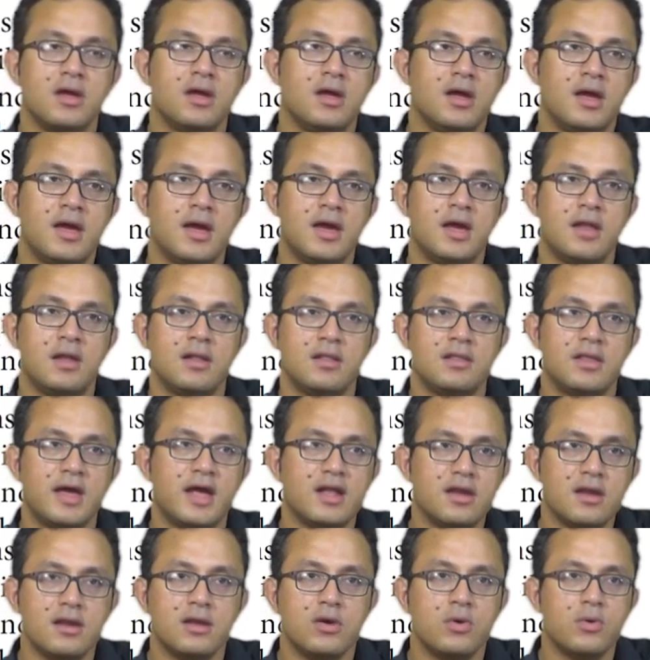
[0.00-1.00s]
And that
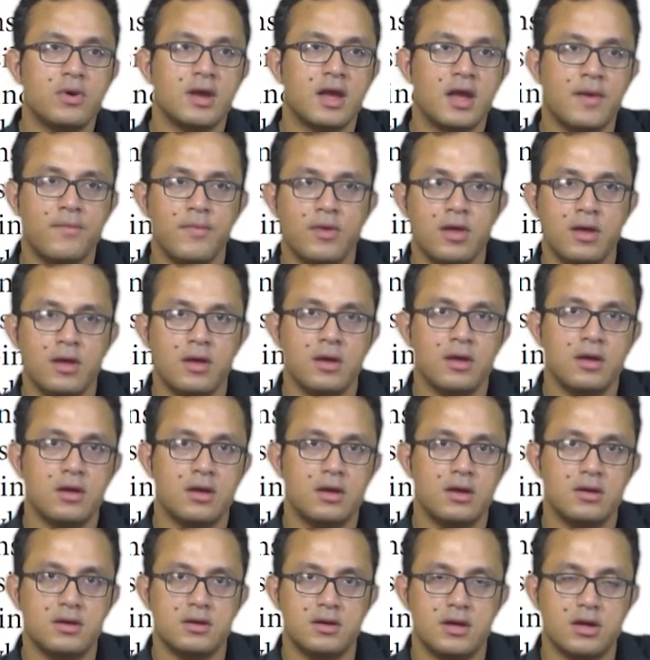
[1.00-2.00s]
in a way
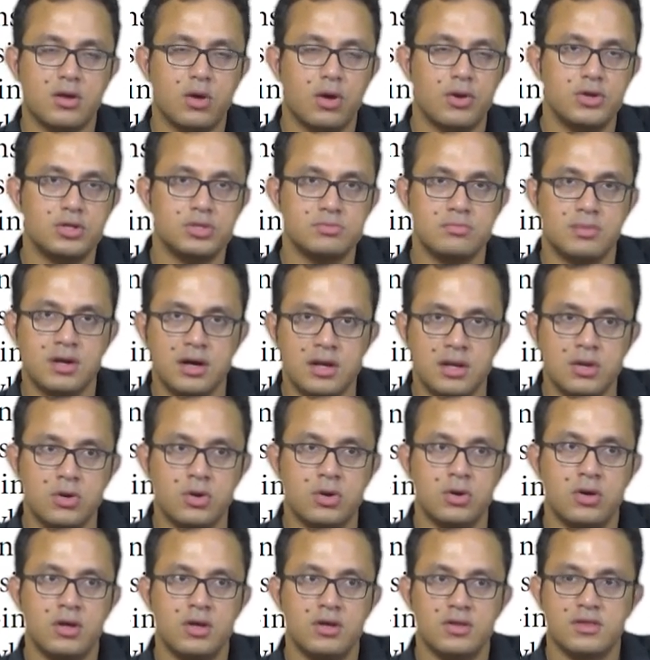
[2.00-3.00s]
according to
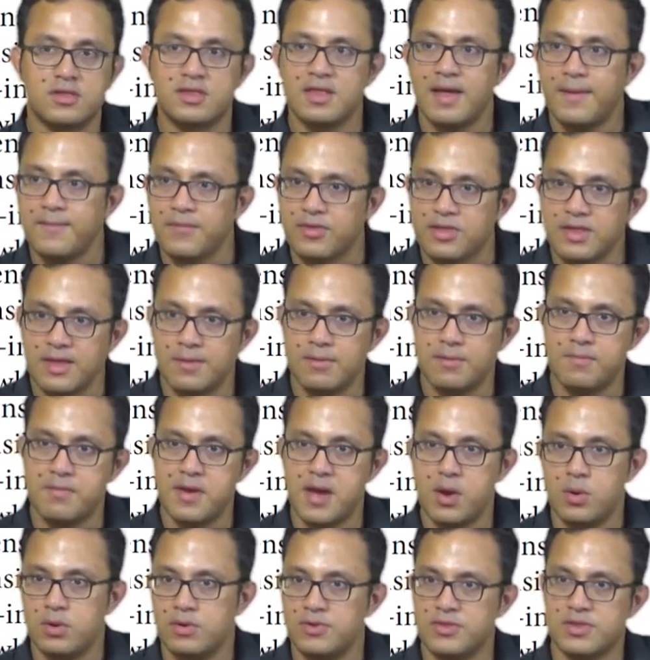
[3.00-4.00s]
Marlowe, sums up
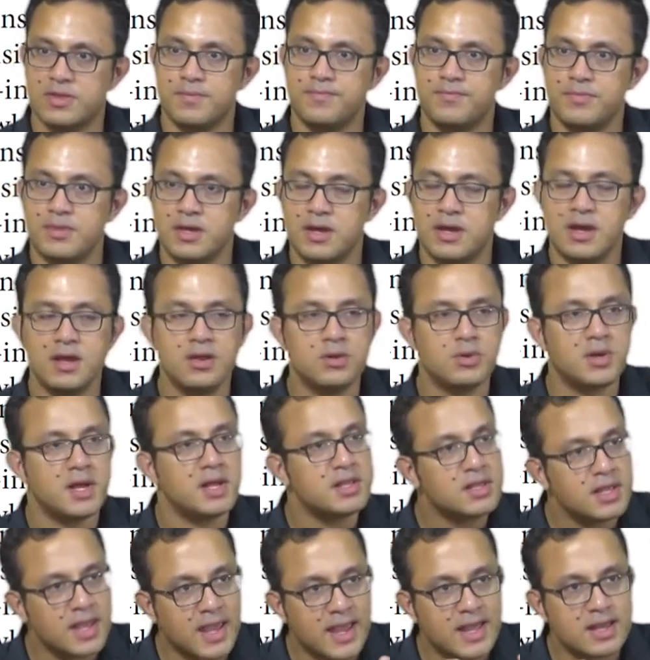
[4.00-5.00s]
imperialism. That, you know, in
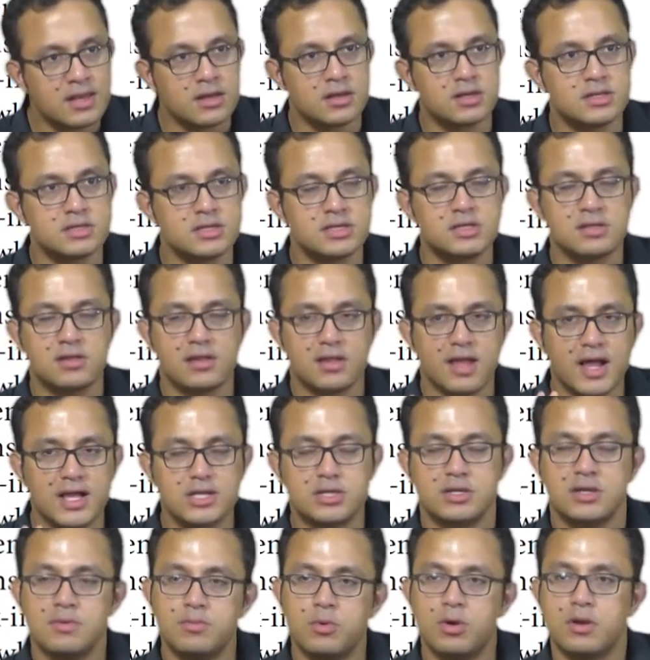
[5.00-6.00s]
the end, it's
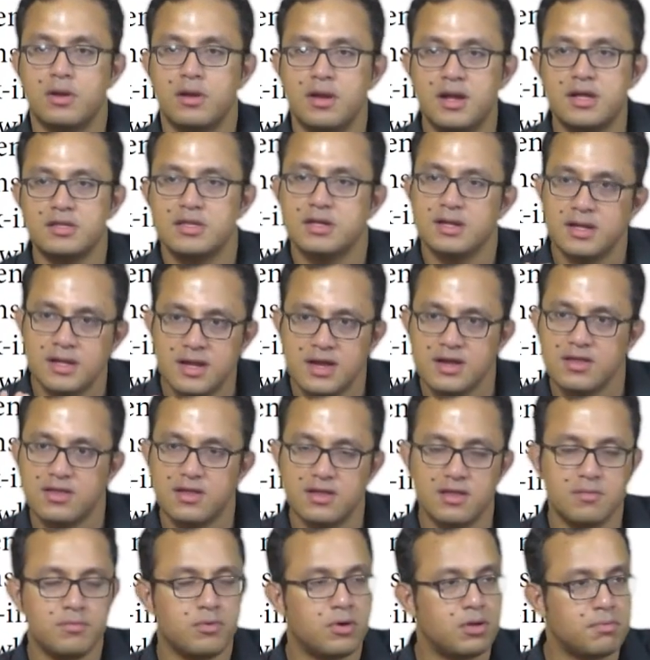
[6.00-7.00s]
actually about nothingness. It's
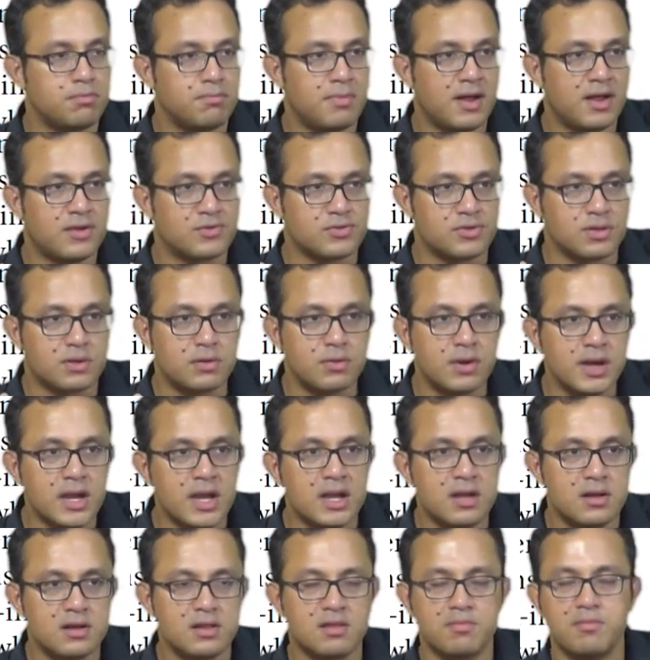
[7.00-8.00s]
about man's
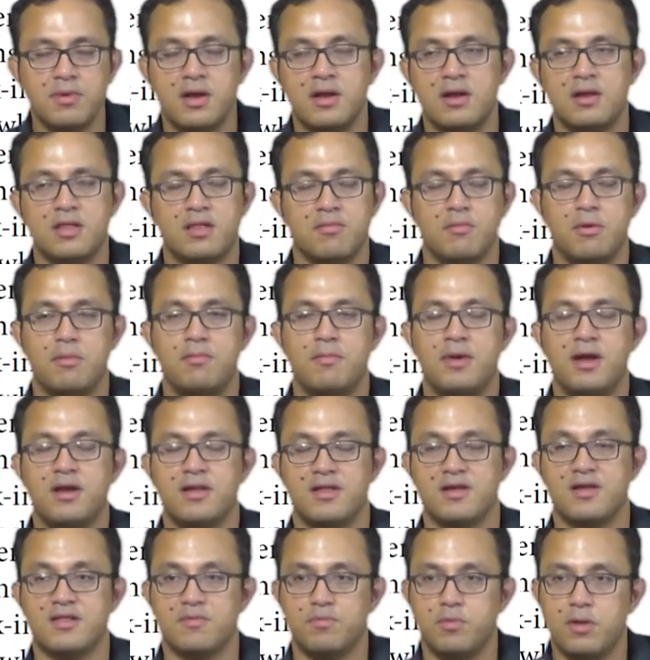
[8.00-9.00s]
greed. It's about man's
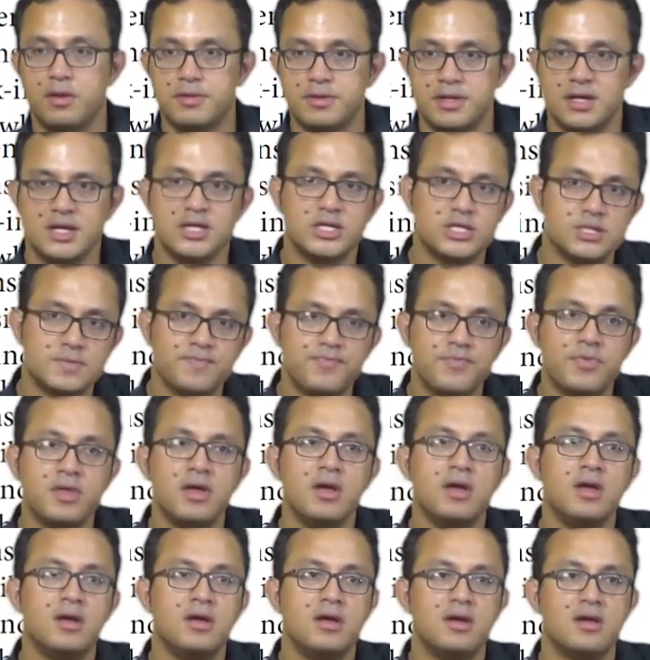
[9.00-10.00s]
exploitation.
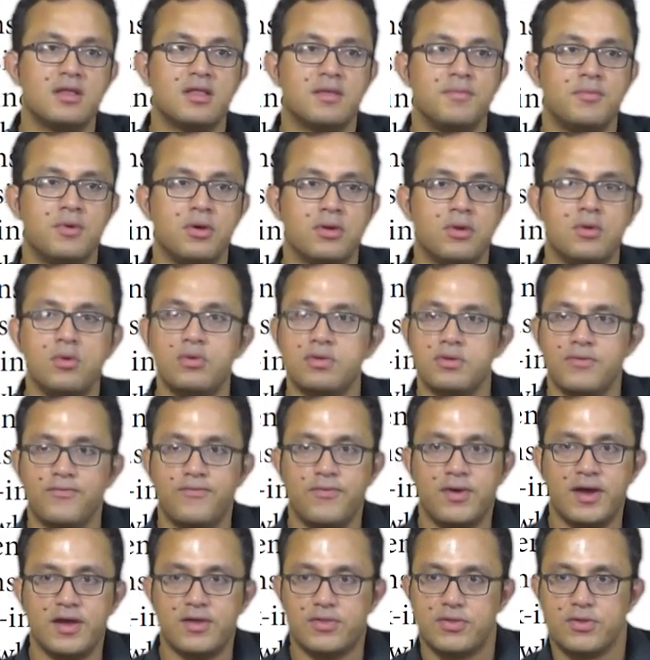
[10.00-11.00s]
It's about all the
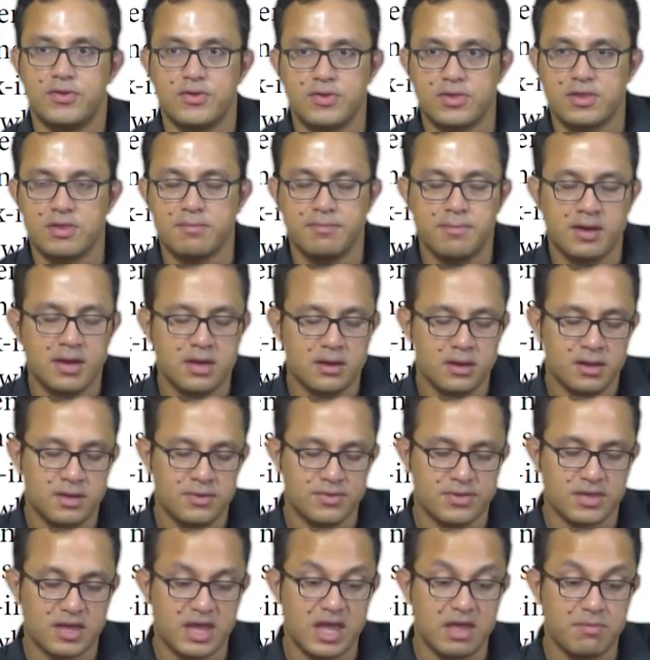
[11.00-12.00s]
vices the man
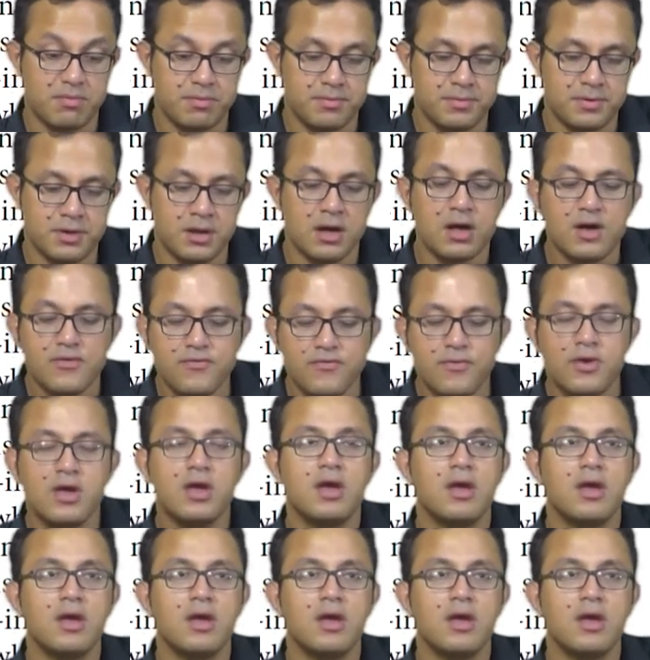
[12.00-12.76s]
is capable of.